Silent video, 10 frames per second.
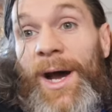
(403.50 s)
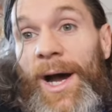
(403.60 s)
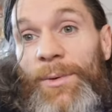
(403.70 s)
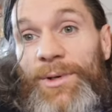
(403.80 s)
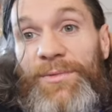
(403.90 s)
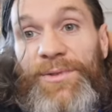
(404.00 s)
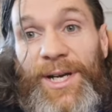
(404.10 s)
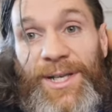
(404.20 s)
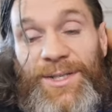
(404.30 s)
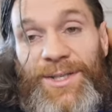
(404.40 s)
I would
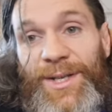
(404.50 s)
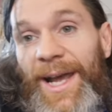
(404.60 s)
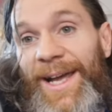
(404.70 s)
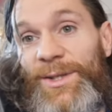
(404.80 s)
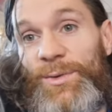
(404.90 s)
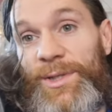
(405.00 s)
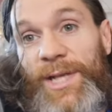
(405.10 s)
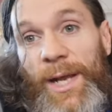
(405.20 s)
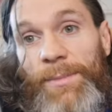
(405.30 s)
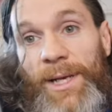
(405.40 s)
advise doing
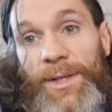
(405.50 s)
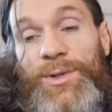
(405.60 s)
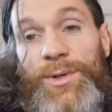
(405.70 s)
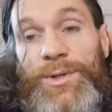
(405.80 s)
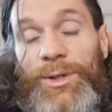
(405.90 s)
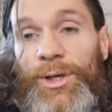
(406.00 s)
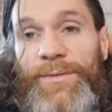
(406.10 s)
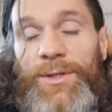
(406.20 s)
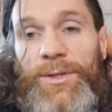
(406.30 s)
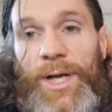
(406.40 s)
10 minutes or so
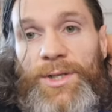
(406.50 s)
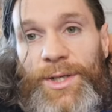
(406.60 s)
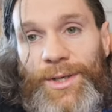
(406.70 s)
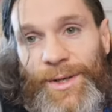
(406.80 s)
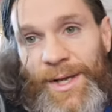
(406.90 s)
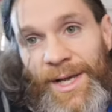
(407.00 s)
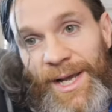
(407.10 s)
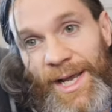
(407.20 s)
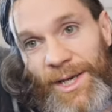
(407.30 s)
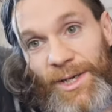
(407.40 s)
of stretching
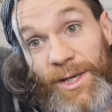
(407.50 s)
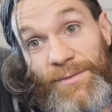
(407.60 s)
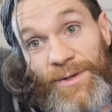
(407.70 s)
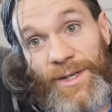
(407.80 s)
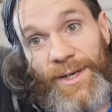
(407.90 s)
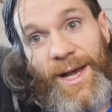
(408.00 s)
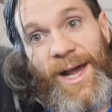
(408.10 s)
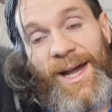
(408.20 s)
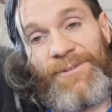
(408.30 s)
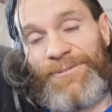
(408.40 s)
in the evening
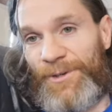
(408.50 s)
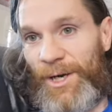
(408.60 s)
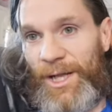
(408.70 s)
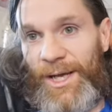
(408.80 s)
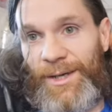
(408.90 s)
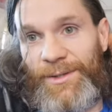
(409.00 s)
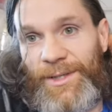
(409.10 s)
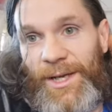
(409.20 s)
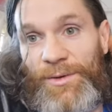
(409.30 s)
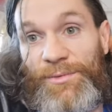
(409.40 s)
after a long
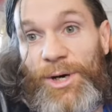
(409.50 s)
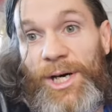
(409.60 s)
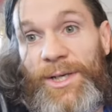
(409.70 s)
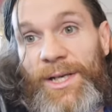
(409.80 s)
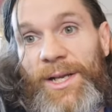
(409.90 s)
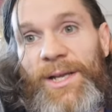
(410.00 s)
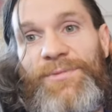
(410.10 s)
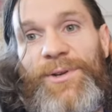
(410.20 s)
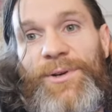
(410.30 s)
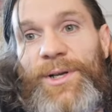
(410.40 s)
day of walking
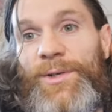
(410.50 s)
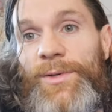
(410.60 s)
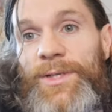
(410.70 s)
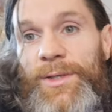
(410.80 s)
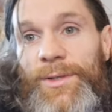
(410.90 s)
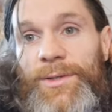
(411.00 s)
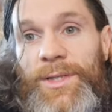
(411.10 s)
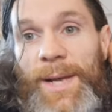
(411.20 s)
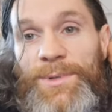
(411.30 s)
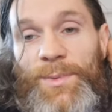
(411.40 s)
if you're increasing your
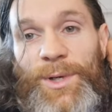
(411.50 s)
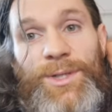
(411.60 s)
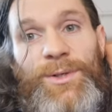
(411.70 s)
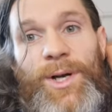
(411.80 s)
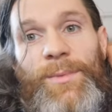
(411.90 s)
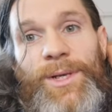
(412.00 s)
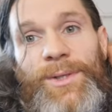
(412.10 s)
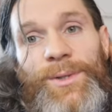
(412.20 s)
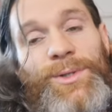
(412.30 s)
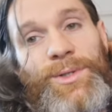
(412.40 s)
steps from what you normally
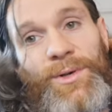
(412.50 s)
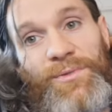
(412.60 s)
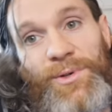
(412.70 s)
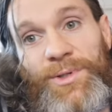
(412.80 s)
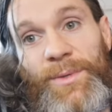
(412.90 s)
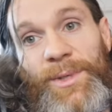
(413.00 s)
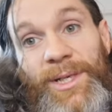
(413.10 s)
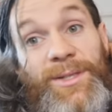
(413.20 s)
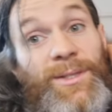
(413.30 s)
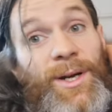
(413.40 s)
do. So if you're somebody
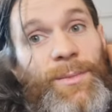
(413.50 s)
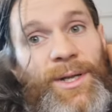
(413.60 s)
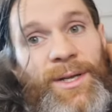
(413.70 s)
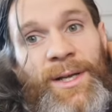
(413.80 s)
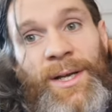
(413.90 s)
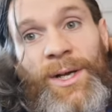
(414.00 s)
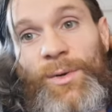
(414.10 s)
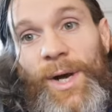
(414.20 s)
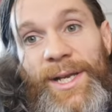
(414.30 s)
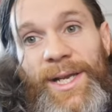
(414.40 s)
that's normally
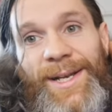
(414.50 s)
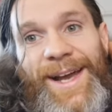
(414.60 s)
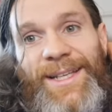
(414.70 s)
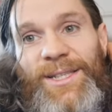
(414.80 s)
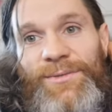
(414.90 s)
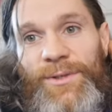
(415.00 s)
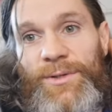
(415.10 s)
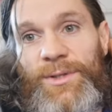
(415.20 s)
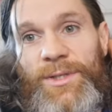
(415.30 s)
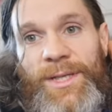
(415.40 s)
quite inactive and
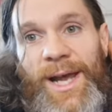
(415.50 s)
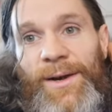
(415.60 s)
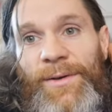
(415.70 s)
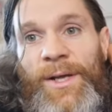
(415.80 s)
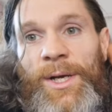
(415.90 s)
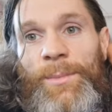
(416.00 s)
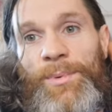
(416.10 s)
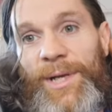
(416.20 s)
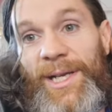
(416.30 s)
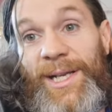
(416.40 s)
you start
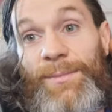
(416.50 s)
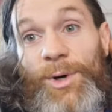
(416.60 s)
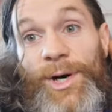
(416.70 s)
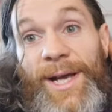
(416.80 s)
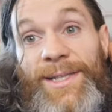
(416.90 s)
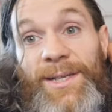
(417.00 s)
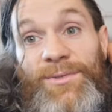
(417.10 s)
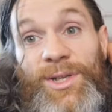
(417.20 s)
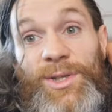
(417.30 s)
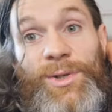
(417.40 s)
bringing in more
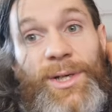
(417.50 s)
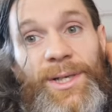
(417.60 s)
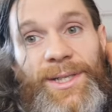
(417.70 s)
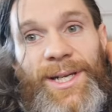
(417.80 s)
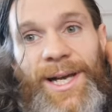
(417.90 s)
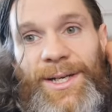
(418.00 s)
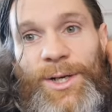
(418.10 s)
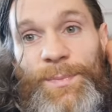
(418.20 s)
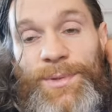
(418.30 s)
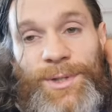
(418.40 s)
activity, you're going to tighten
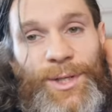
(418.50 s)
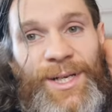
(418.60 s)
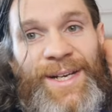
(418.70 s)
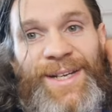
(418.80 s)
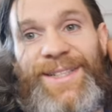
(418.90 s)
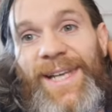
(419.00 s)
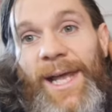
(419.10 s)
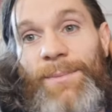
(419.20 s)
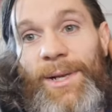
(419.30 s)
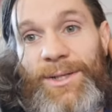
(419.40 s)
up. So
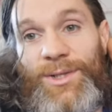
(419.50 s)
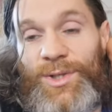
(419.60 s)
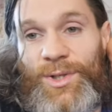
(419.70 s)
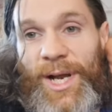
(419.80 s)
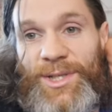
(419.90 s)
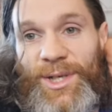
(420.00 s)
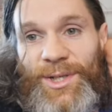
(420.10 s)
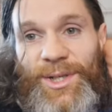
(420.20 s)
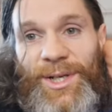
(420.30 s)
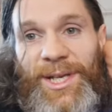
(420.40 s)
10 minutes of stretching
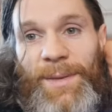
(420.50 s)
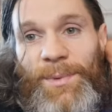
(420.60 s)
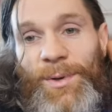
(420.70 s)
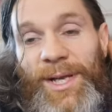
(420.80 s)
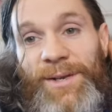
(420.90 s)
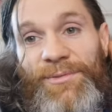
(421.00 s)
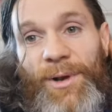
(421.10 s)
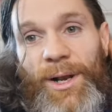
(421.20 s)
is going to keep you in it for the